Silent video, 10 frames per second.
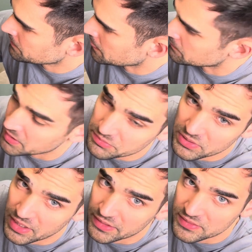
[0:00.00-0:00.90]
maybe
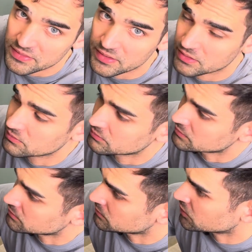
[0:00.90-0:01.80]
less
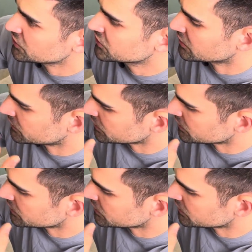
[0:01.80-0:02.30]
than most of